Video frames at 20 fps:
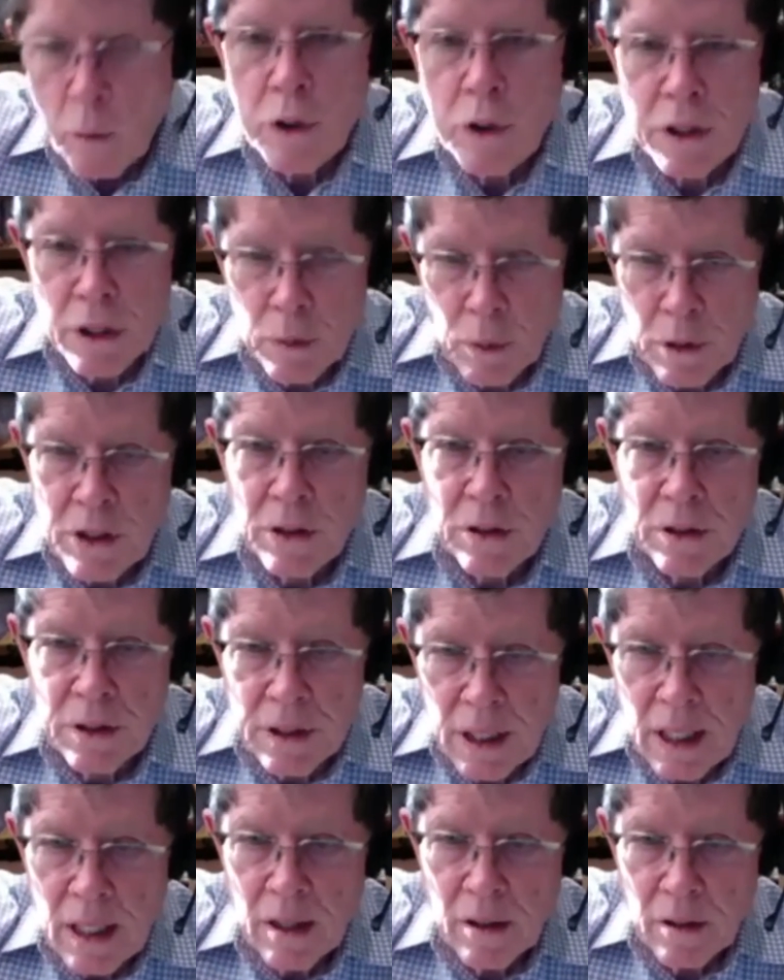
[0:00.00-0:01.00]
which is what you
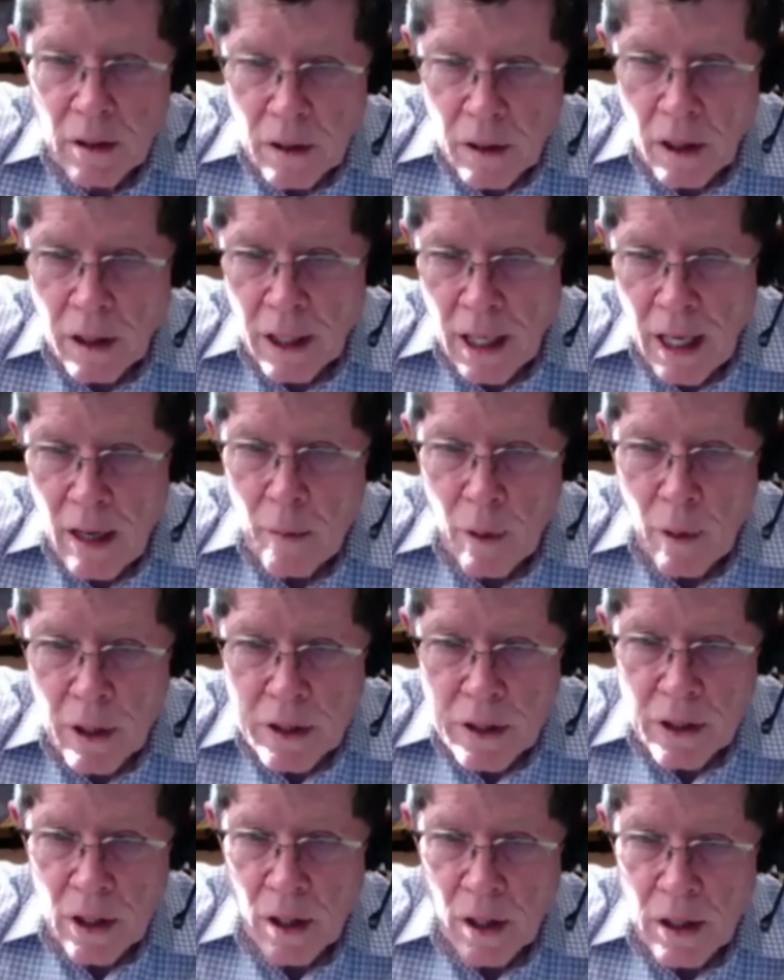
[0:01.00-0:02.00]
see in a, in a
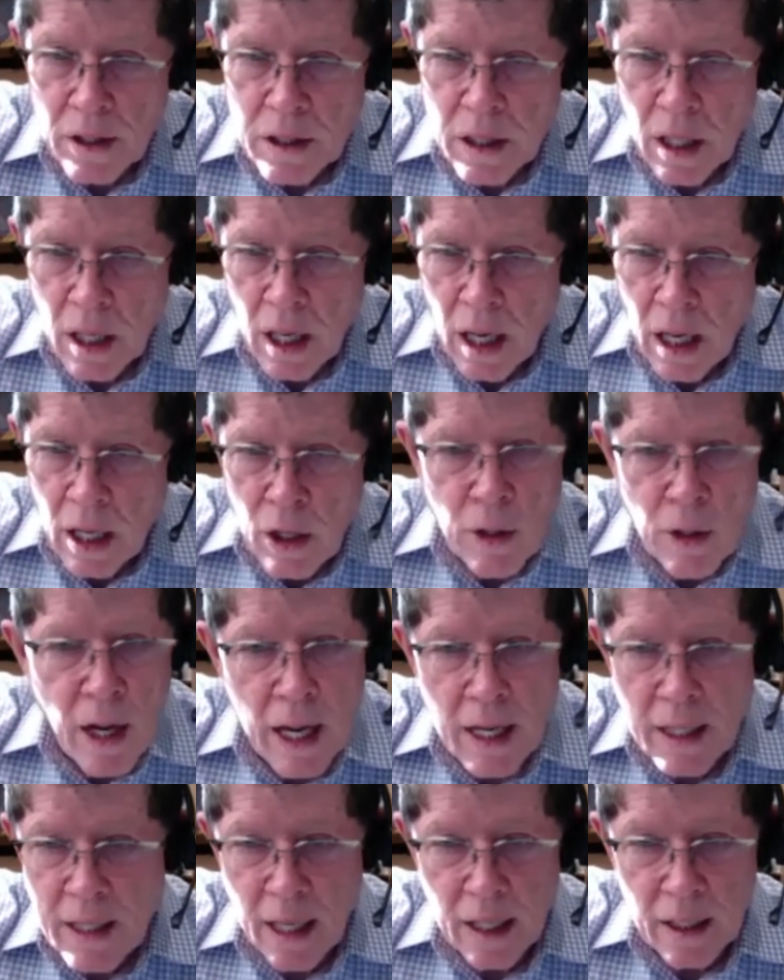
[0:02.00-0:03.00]
keyword search. You
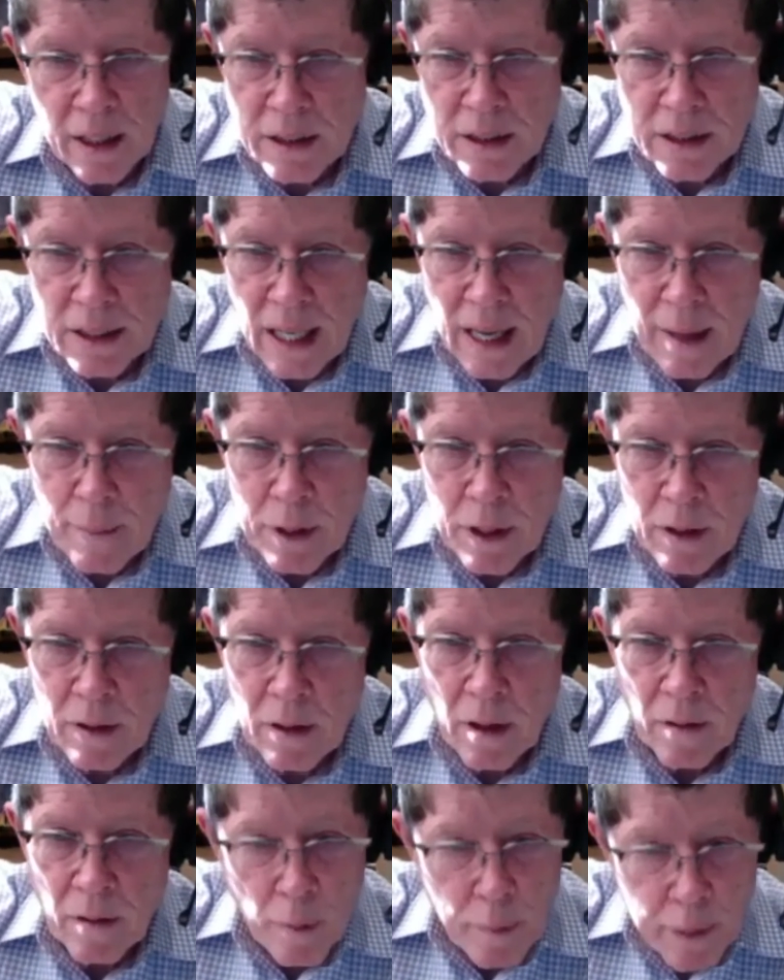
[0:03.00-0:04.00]
can't tell a salmon
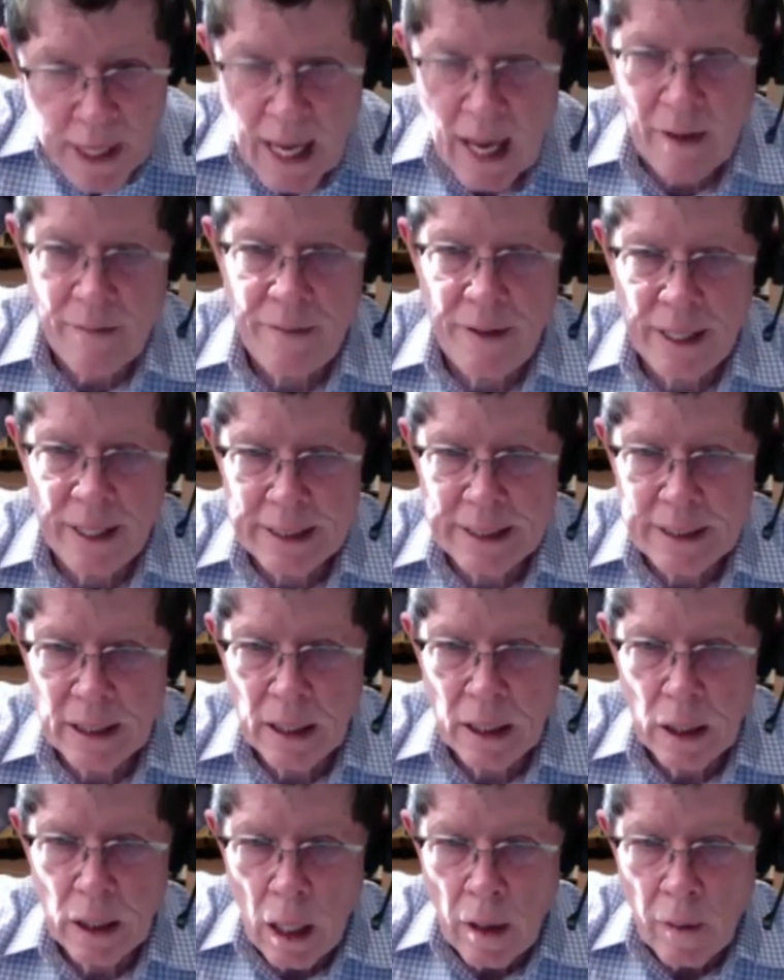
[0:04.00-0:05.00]
from a catfish
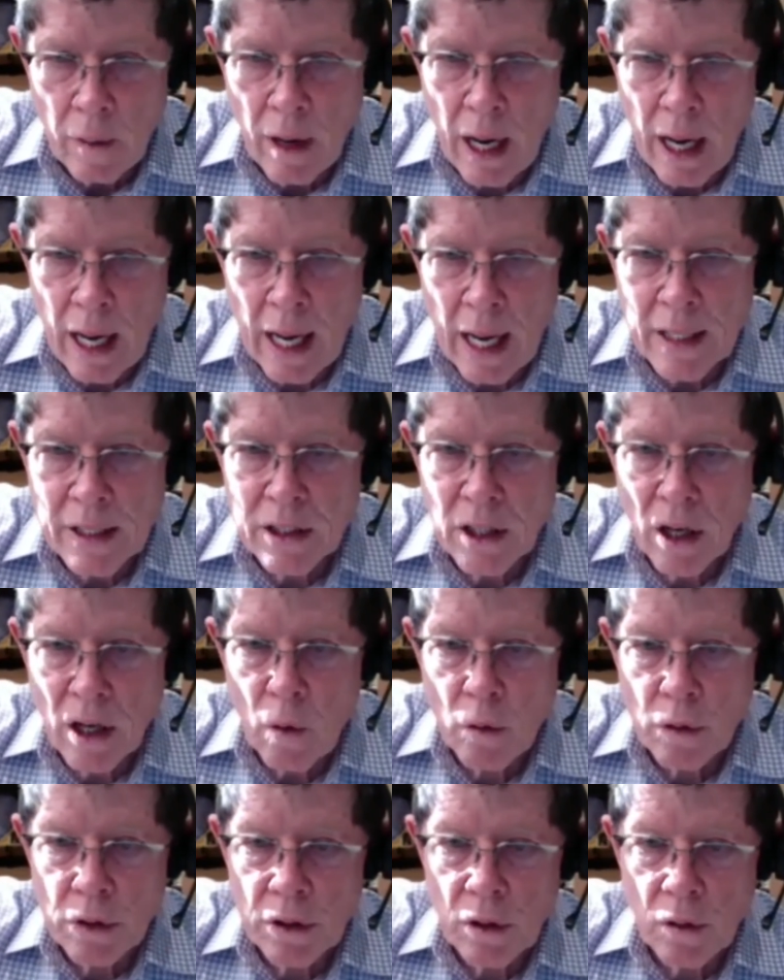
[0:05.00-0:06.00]
right? And
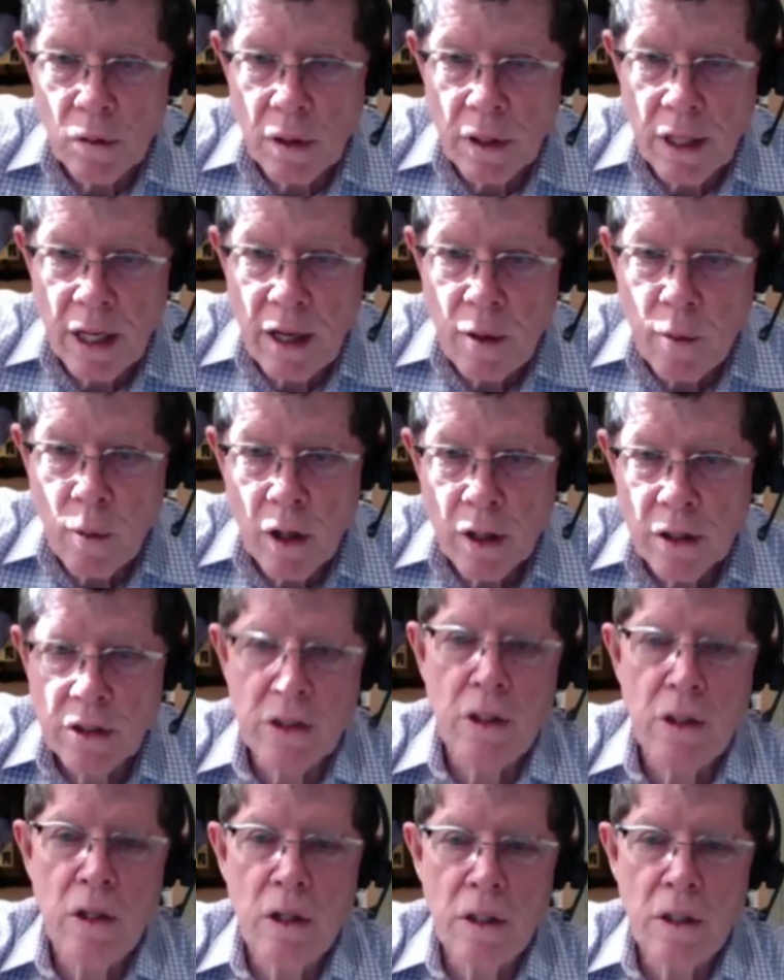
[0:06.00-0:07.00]
so, so keyword
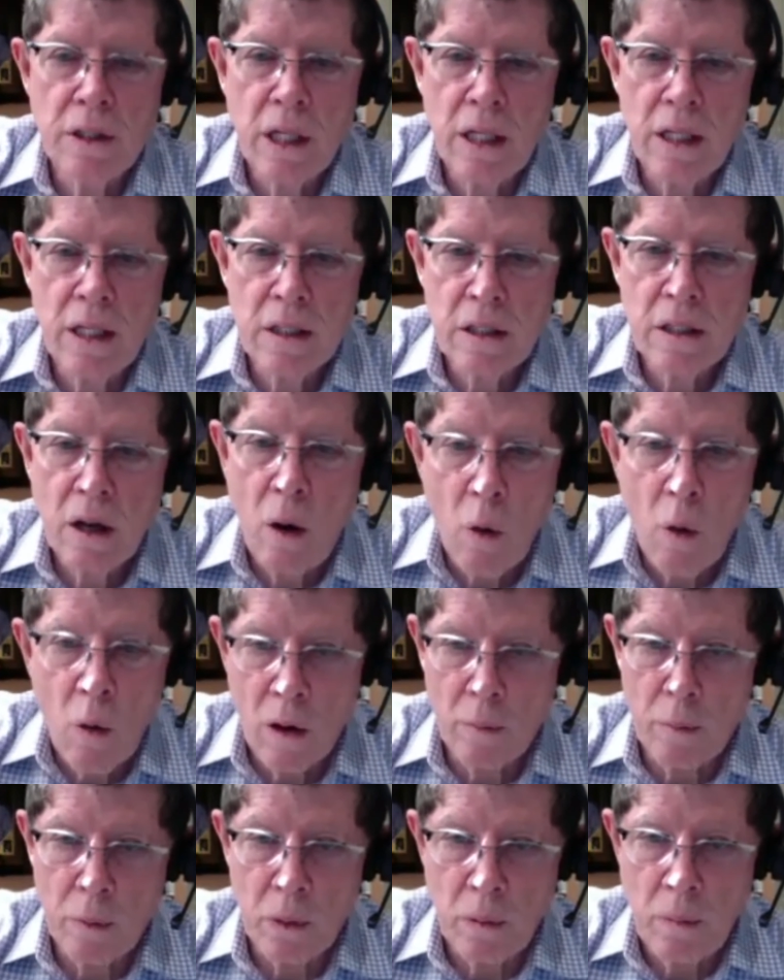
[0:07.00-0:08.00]
search is
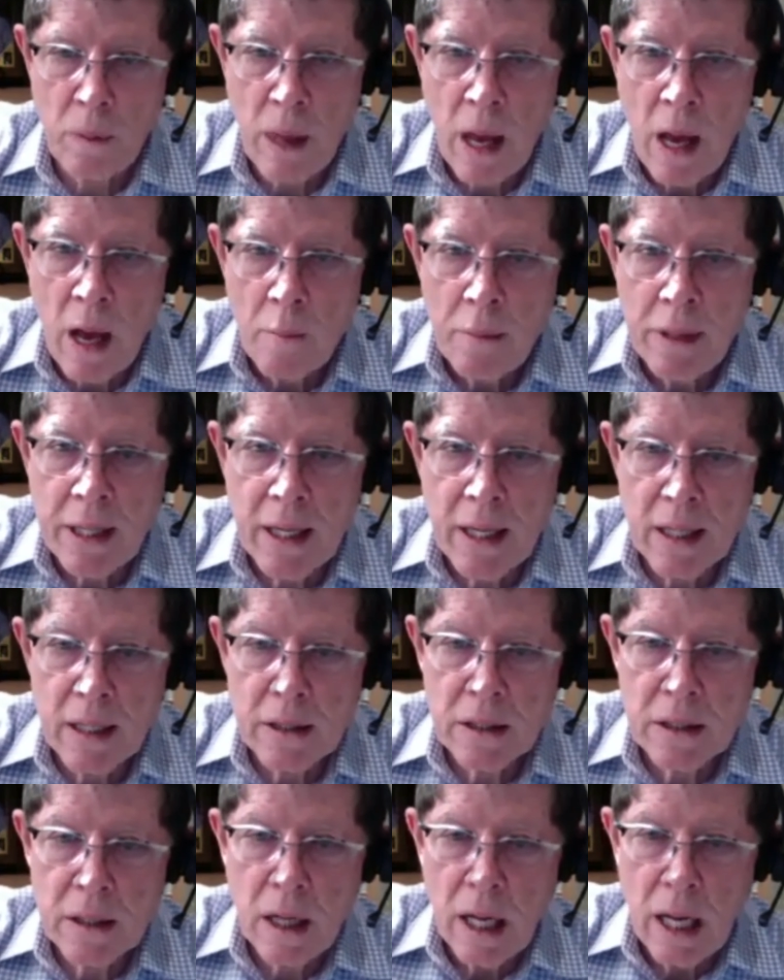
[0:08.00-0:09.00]
horrible
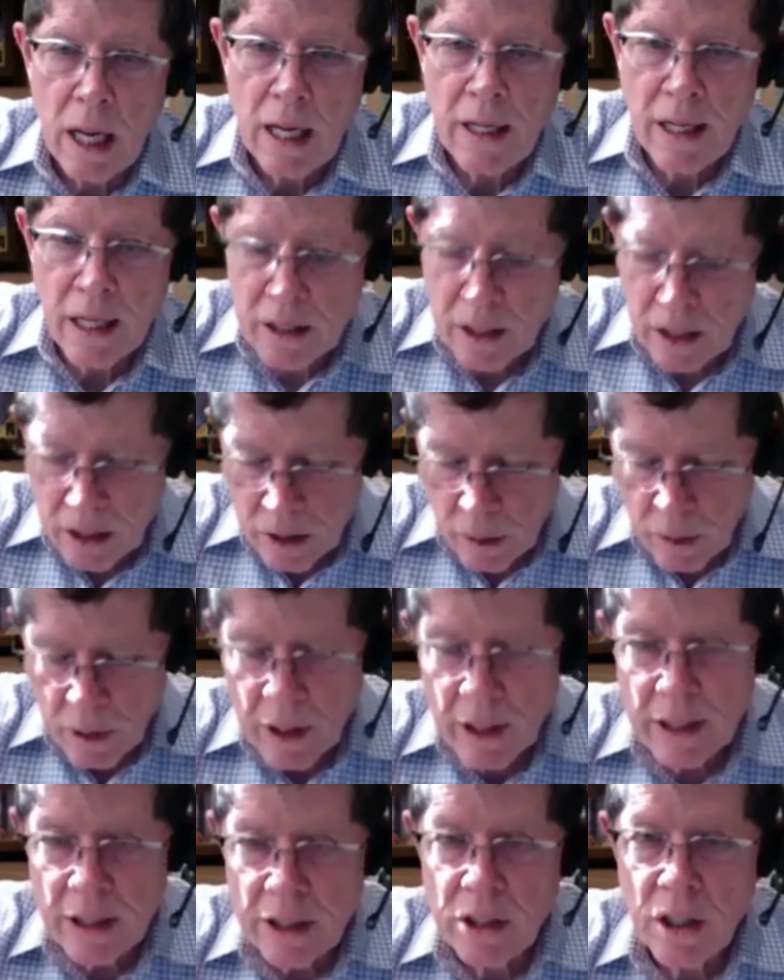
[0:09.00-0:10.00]
because it doesn't
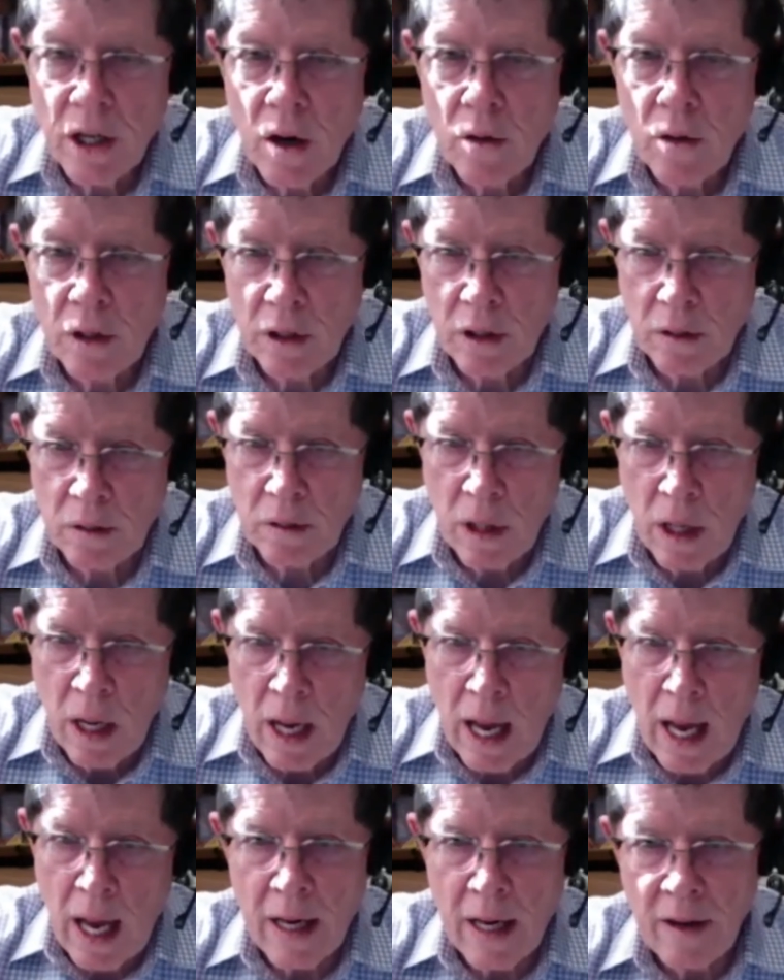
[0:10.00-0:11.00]
really show you.
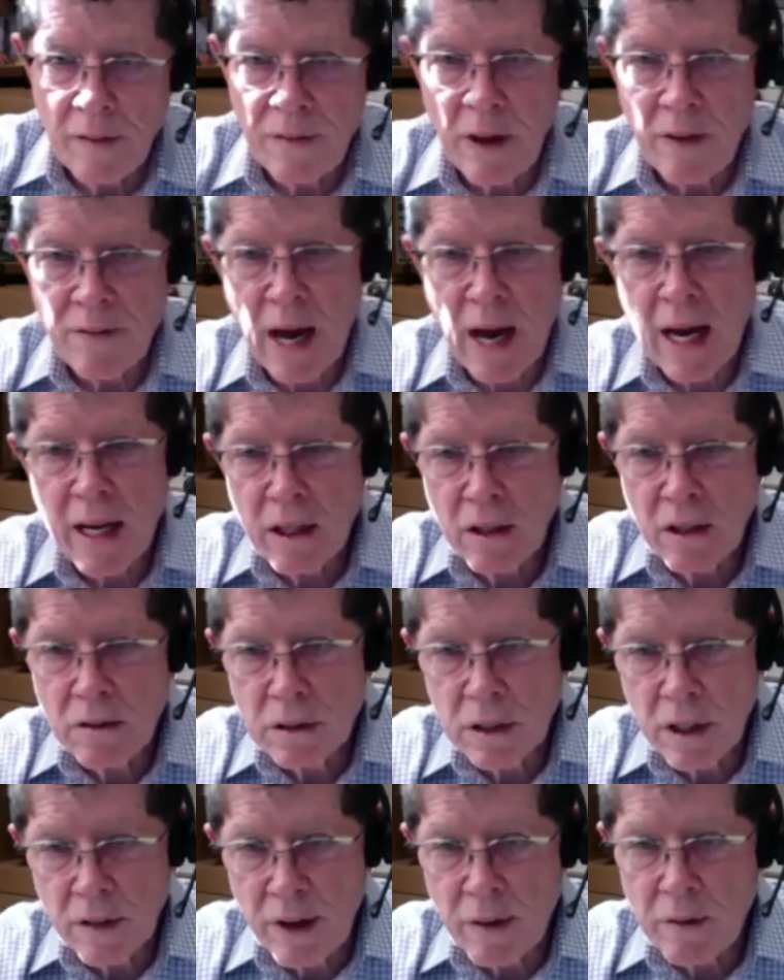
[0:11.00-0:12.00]
And if, if I
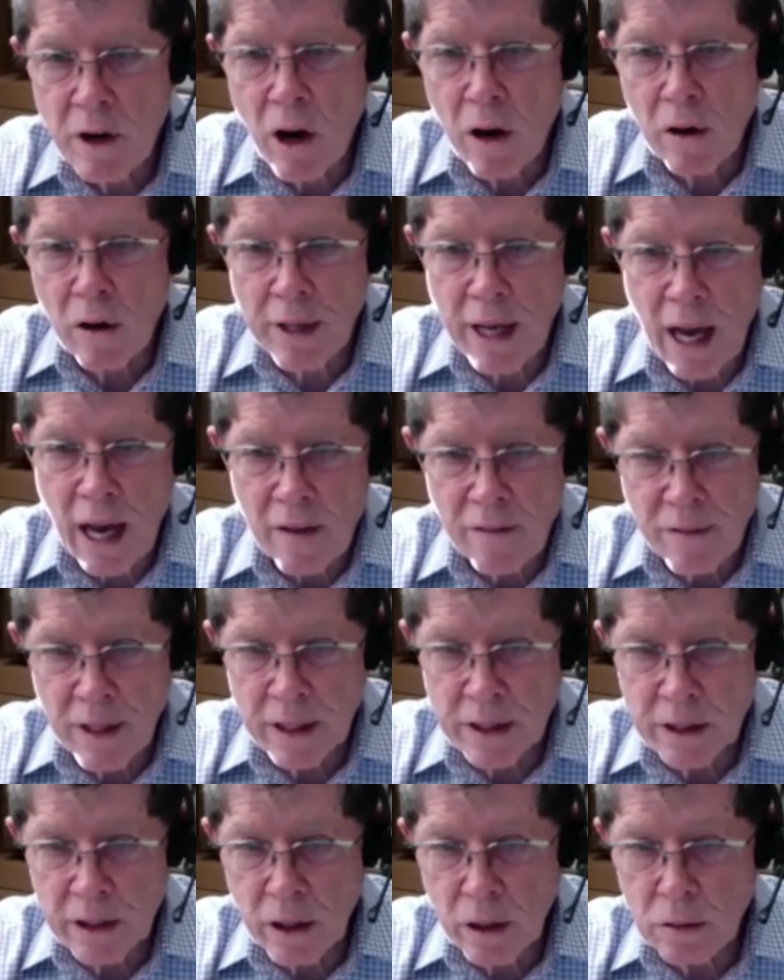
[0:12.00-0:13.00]
use, if I'm calling
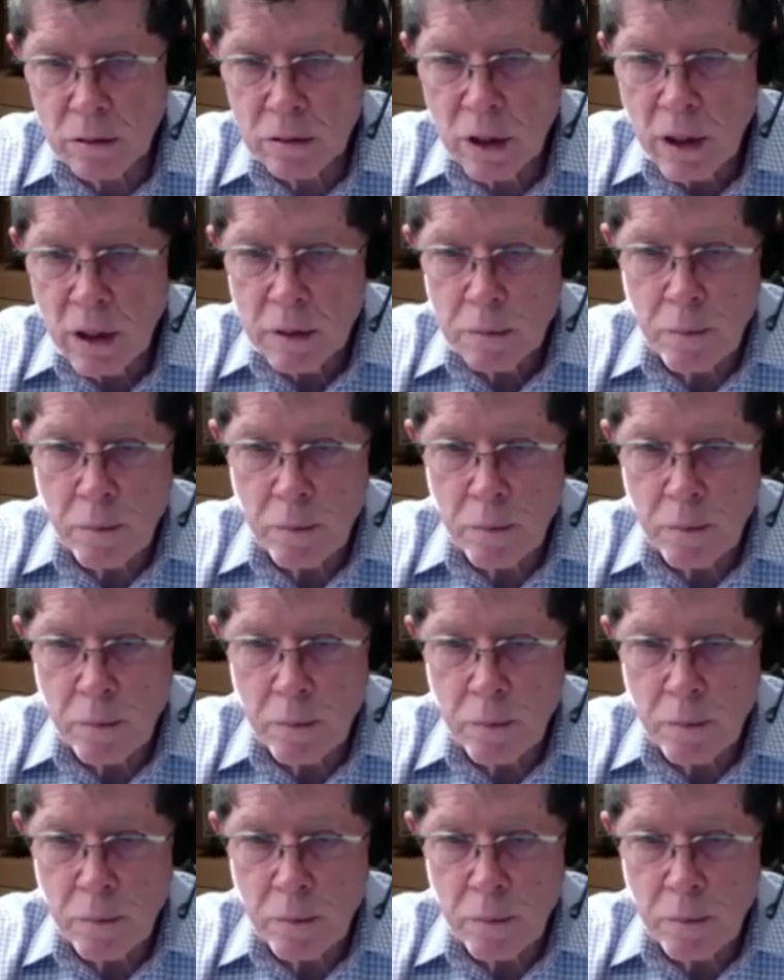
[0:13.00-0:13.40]
catfish those